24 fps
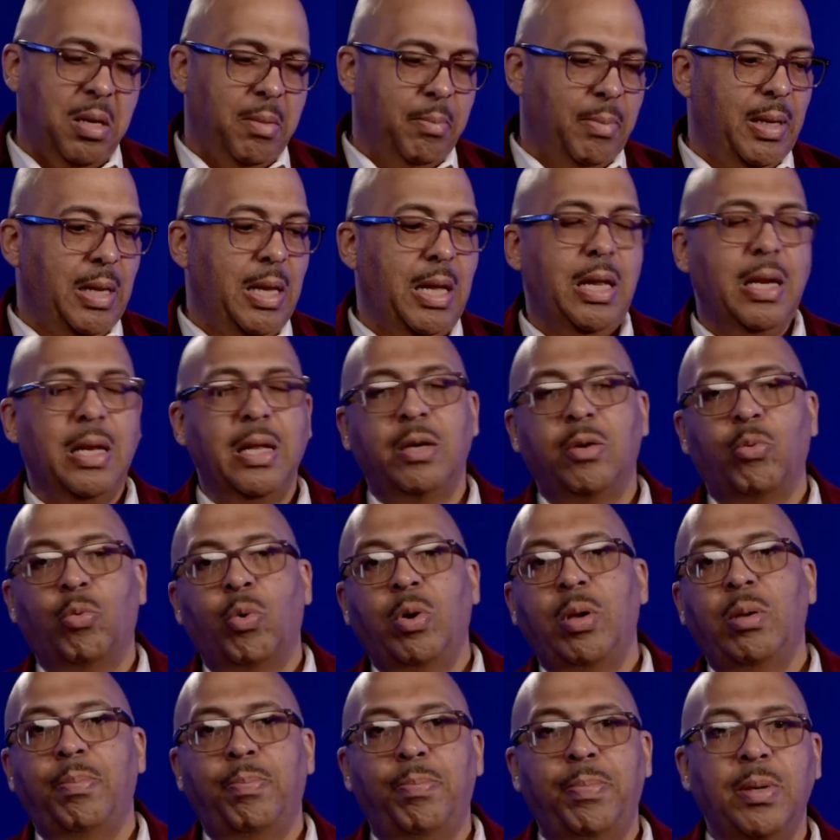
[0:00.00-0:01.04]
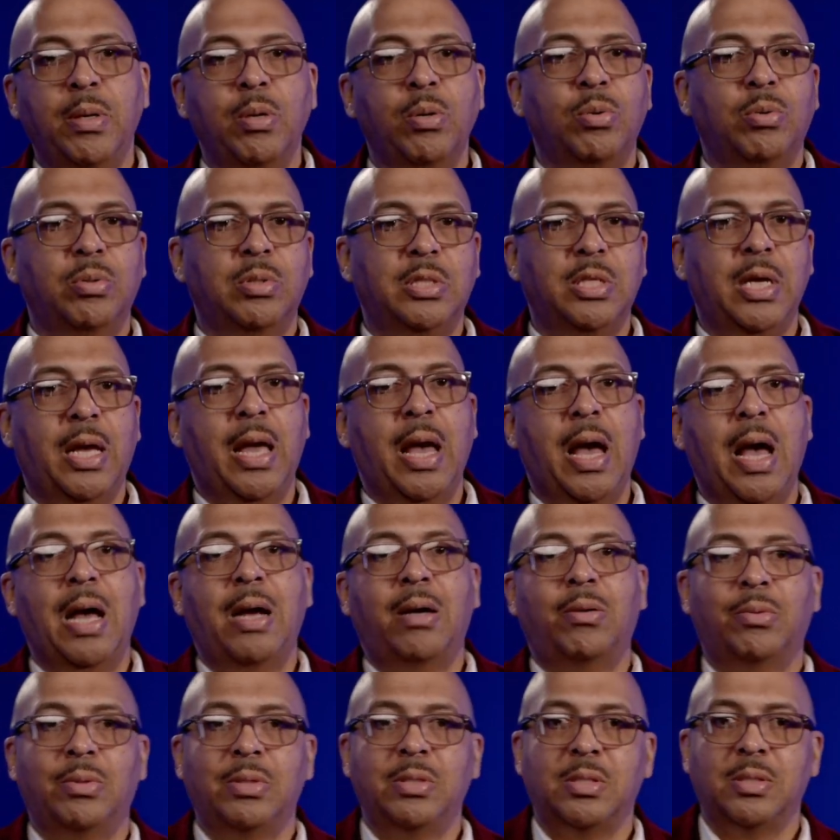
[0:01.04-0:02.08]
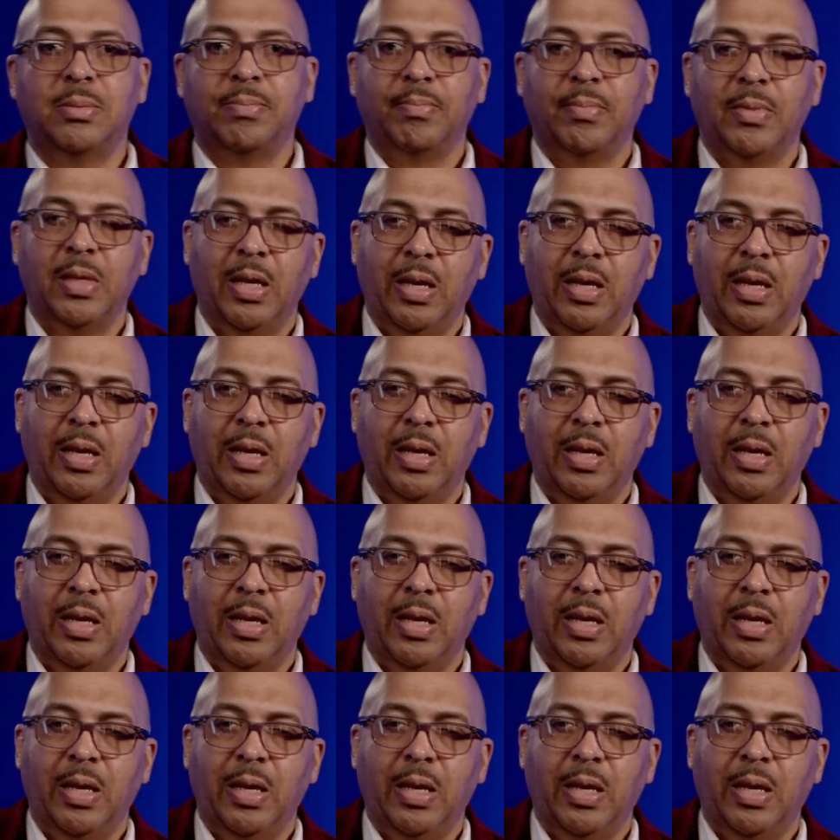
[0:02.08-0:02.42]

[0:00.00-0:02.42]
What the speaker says: But he didn't rebuke Jairus.